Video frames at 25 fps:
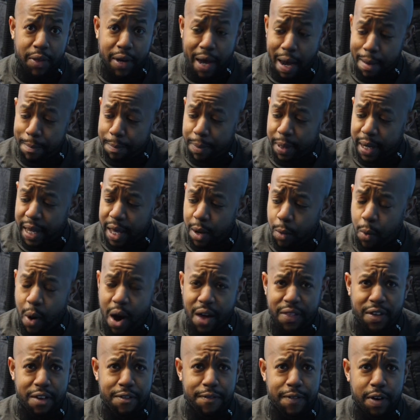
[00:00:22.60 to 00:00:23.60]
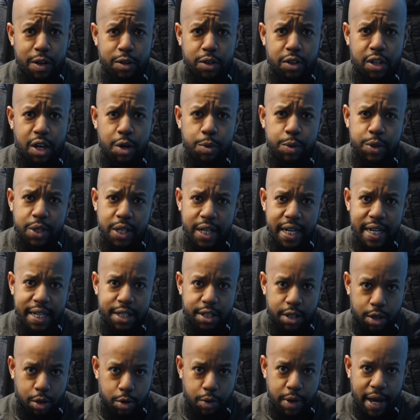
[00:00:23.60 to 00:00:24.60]
the company, why they felt that there was a need
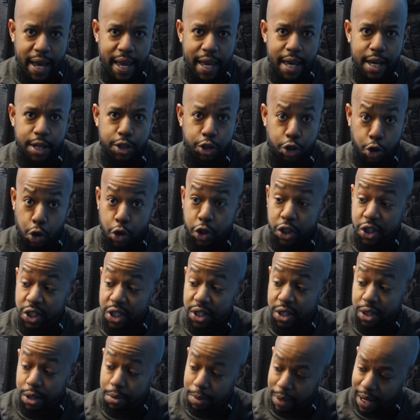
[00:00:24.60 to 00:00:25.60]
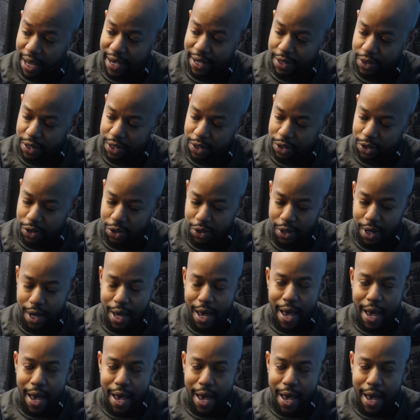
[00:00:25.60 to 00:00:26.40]
to create a jock system like this.